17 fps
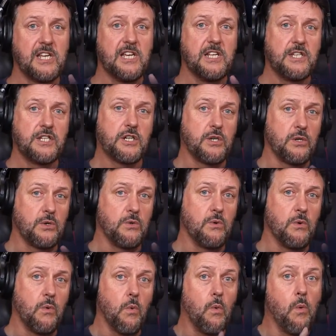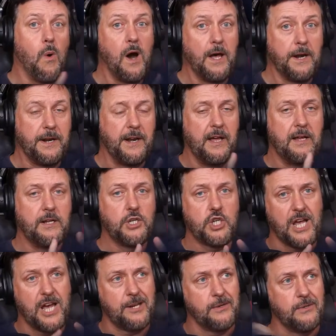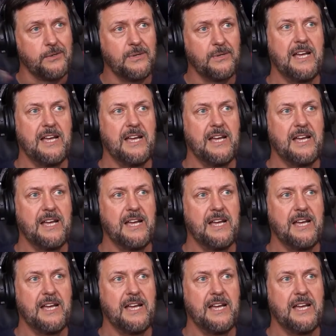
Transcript: to one channel.